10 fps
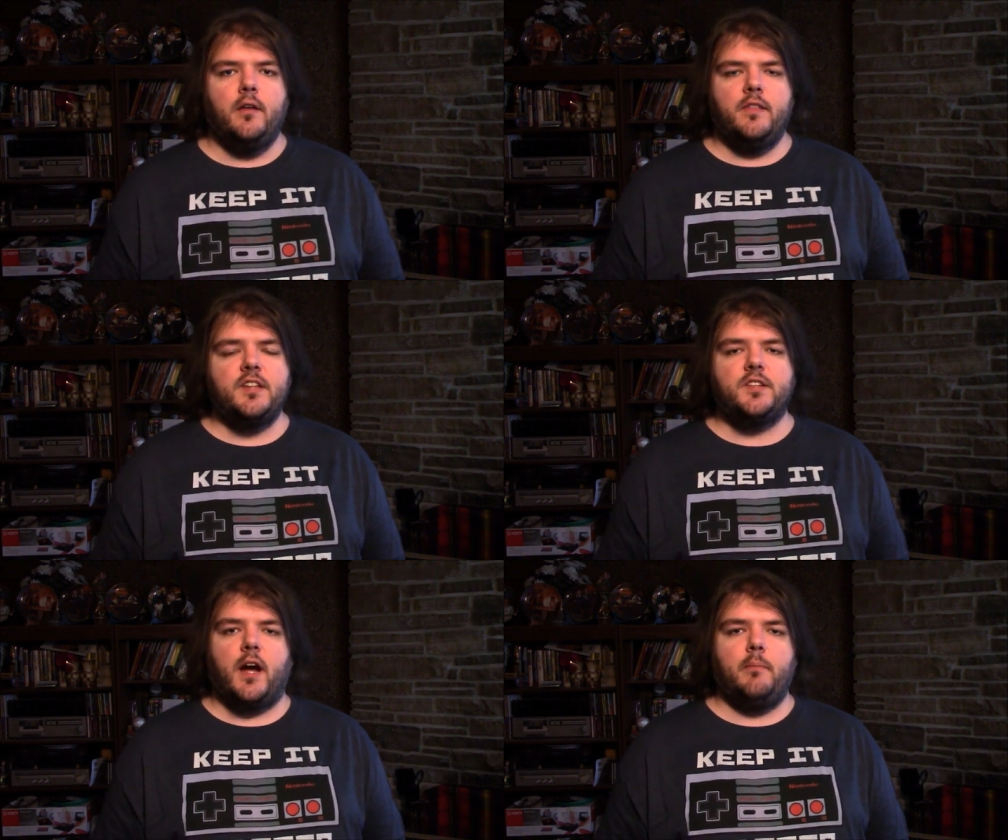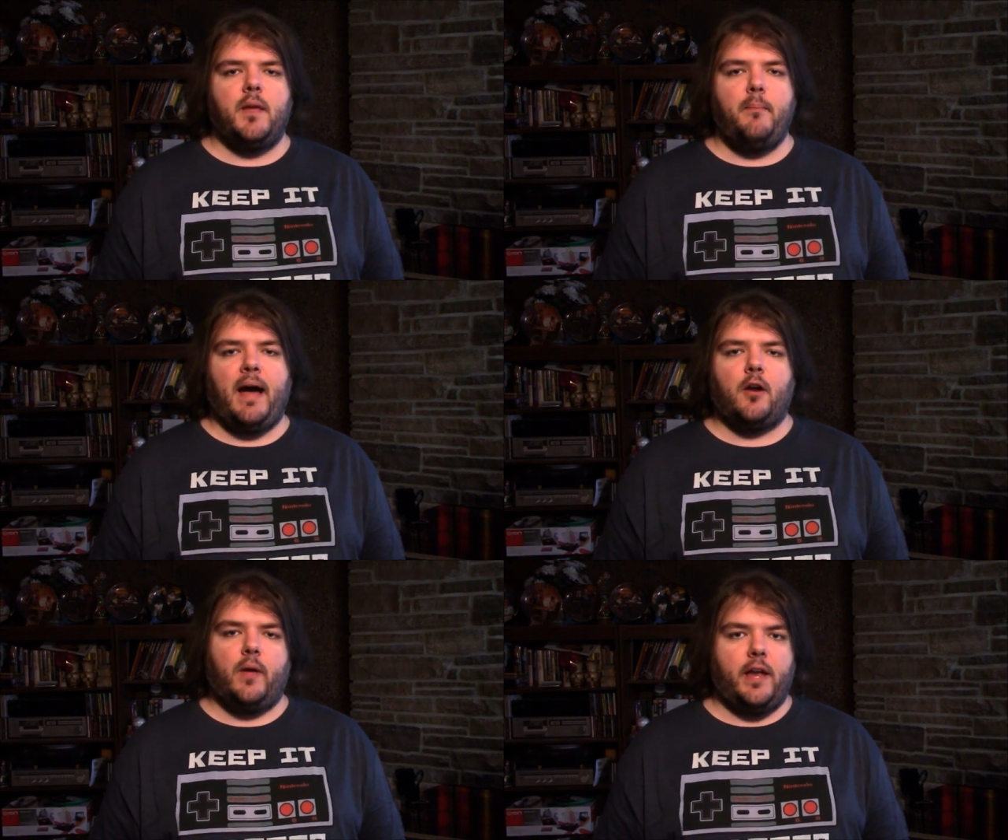this time they
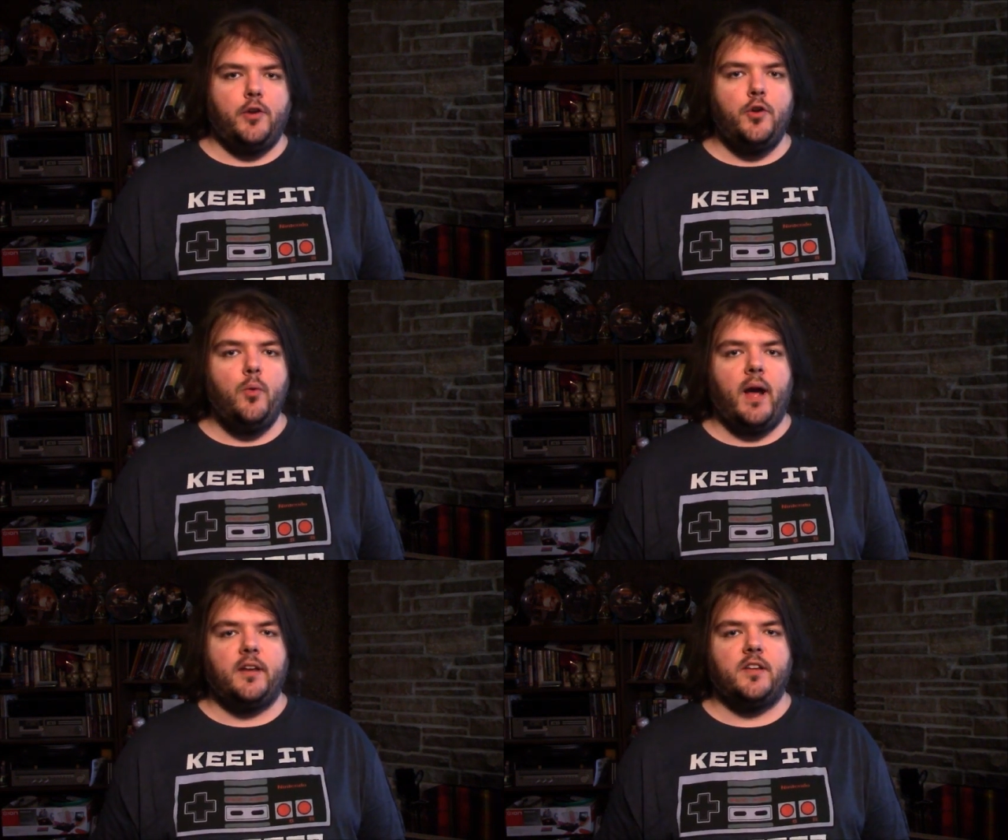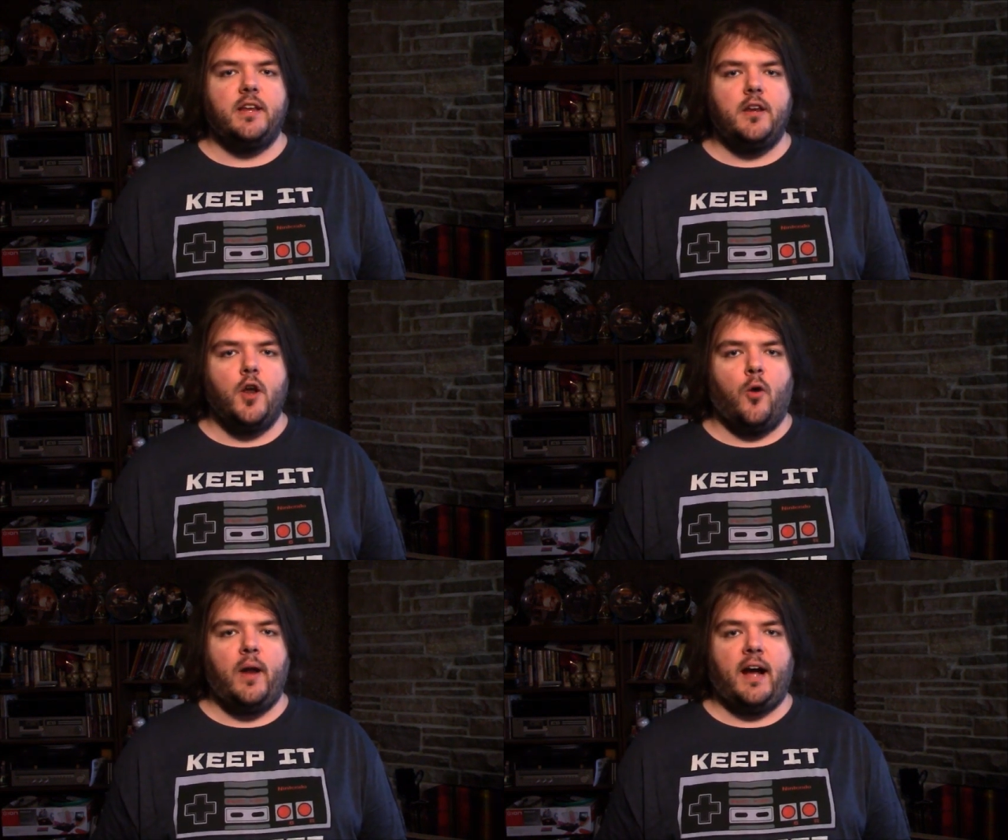battle a new entity
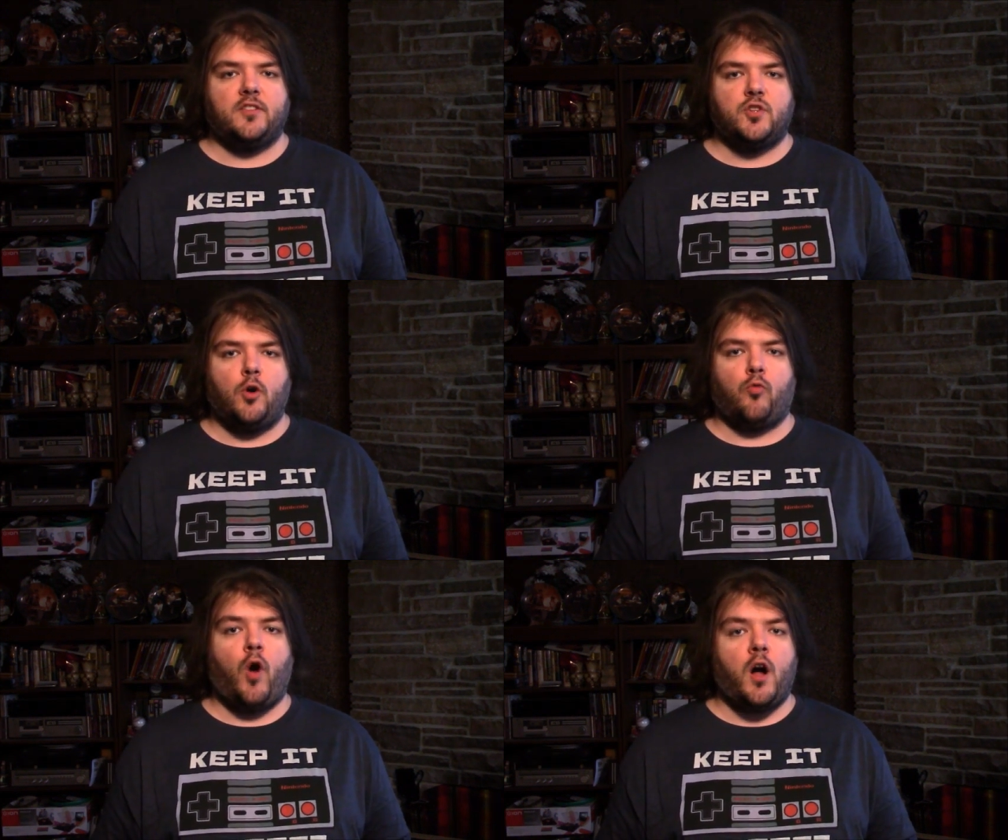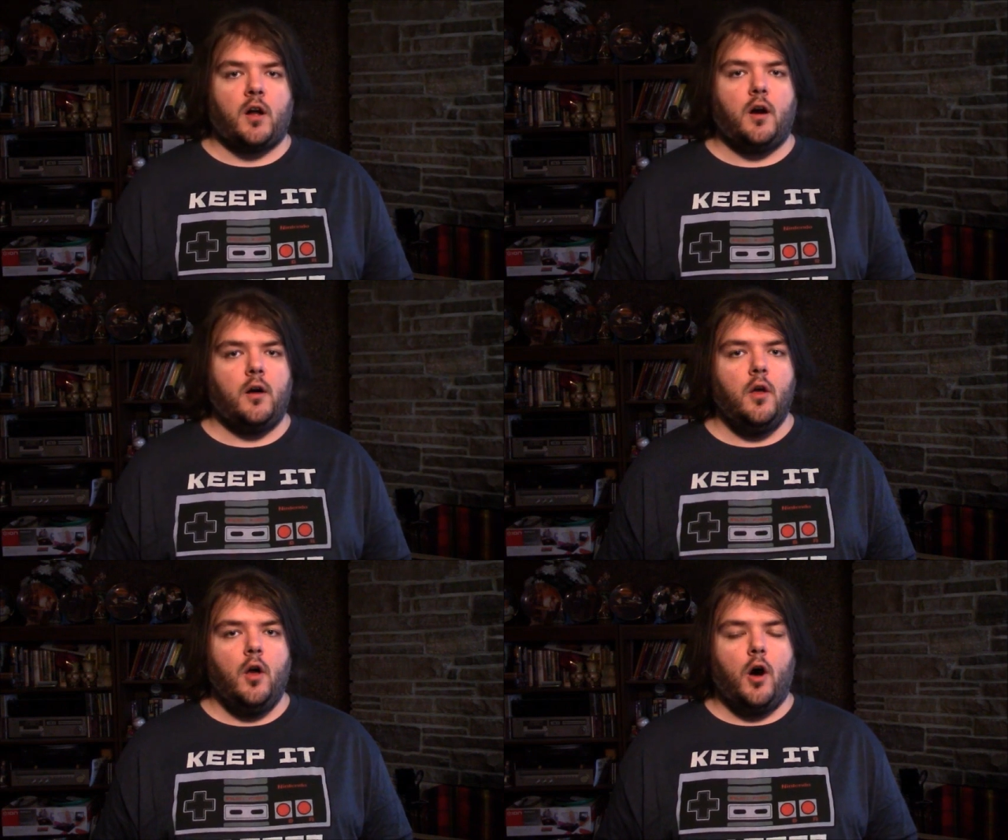known as Garraka,
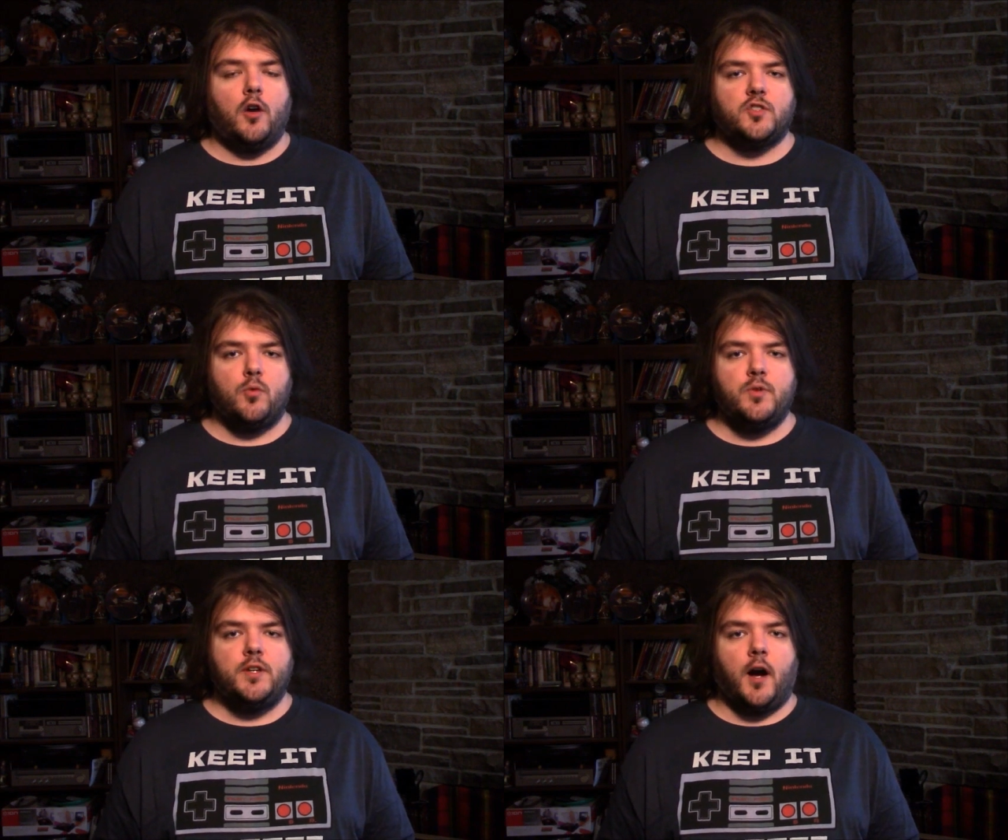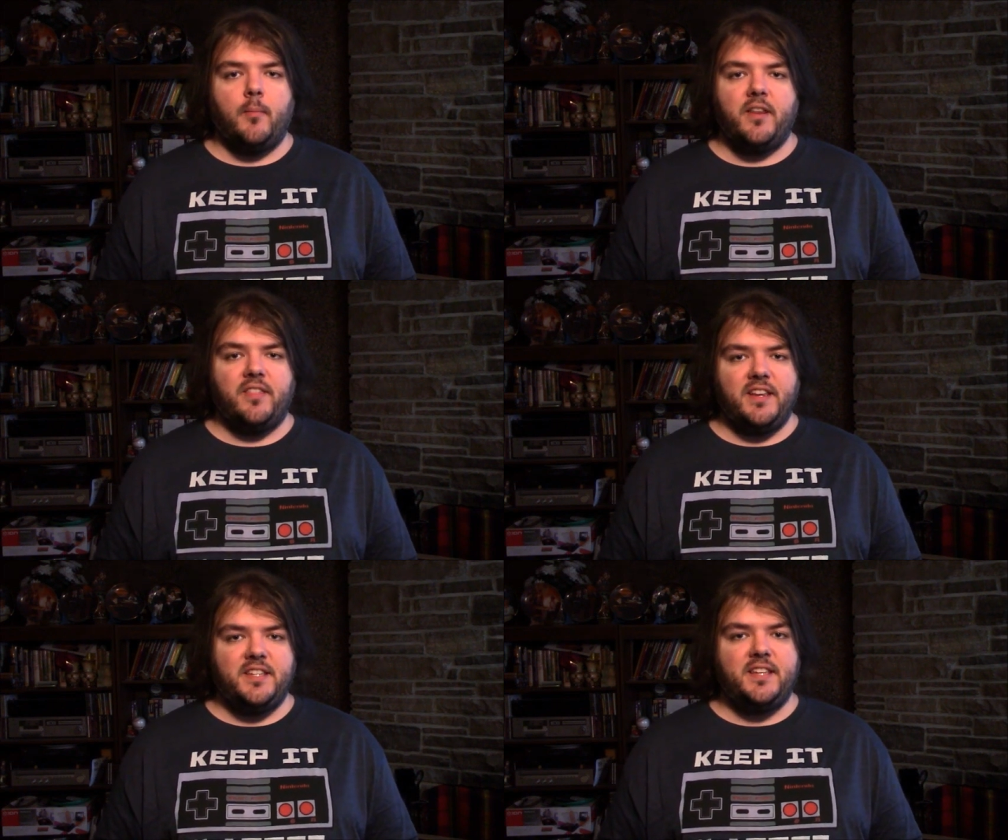also dubbed
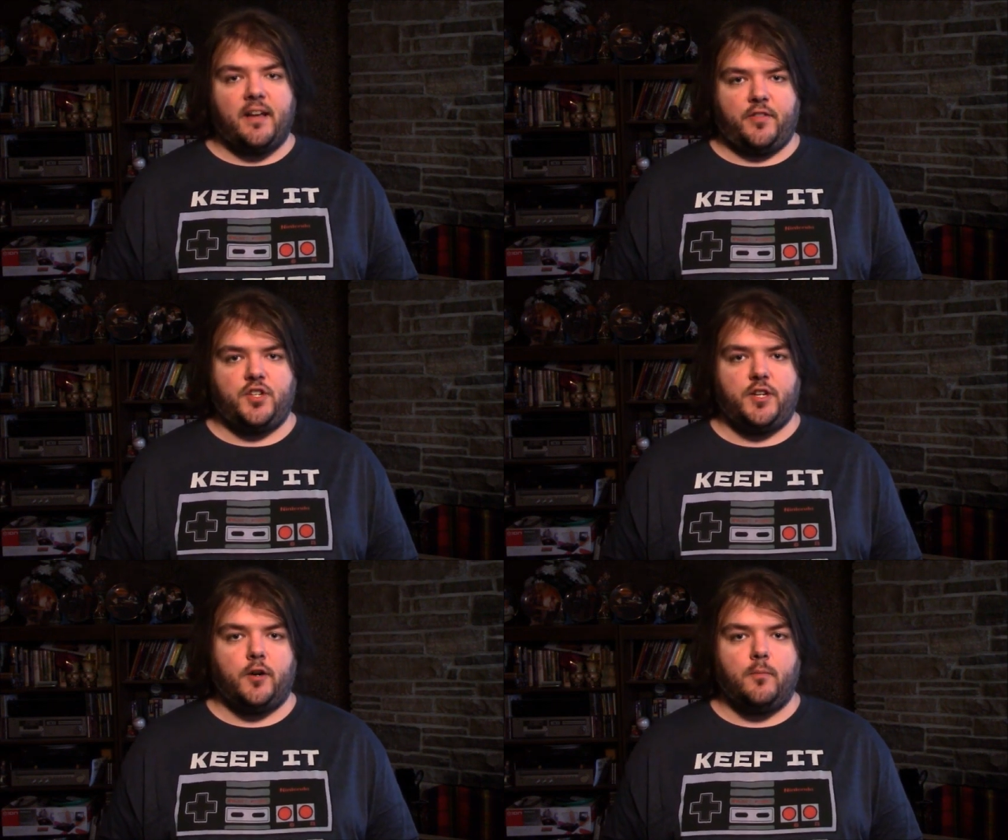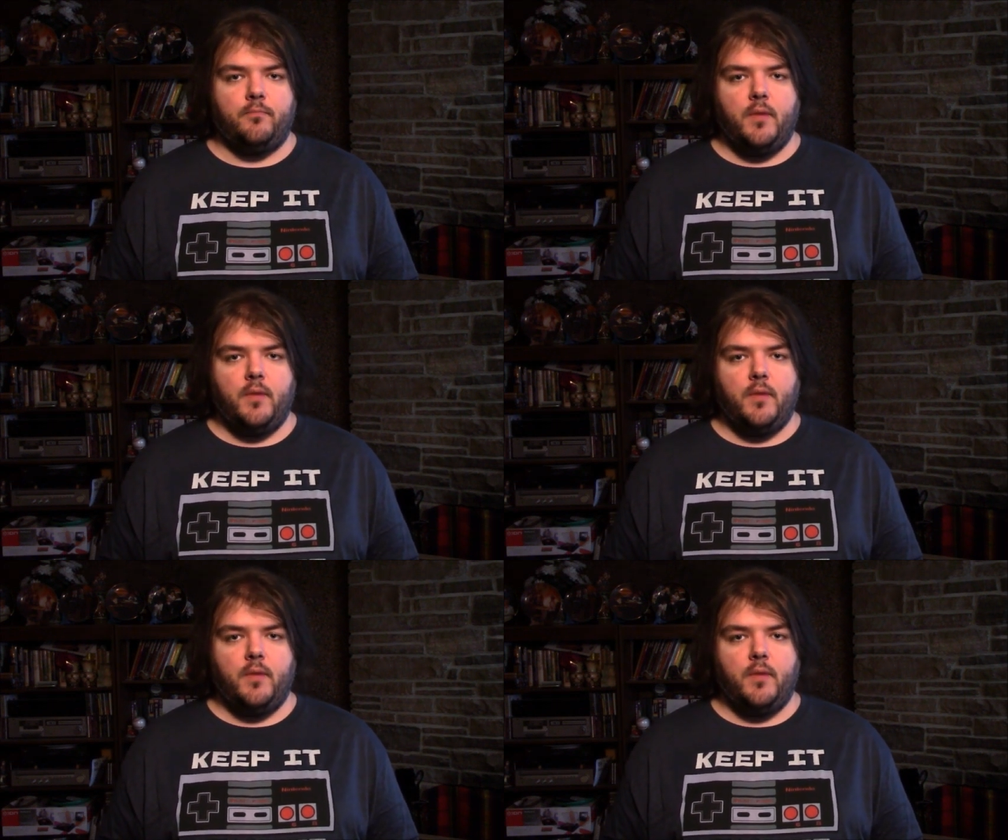the Death Chill.